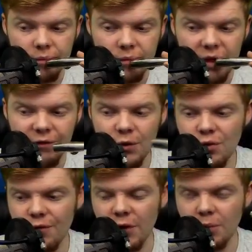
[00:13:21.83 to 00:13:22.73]

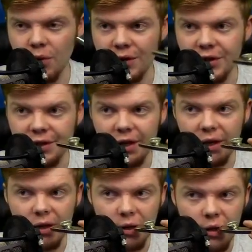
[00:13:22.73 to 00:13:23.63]
Future film project,
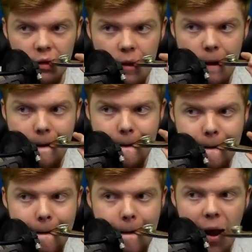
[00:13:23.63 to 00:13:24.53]
yeah.
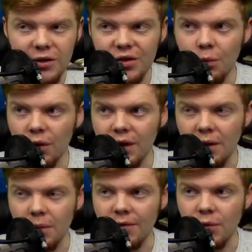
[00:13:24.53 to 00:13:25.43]
Actually, I'm working on
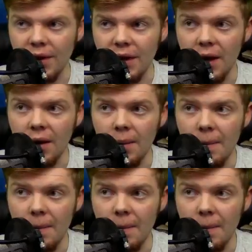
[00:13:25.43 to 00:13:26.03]
a movie right now.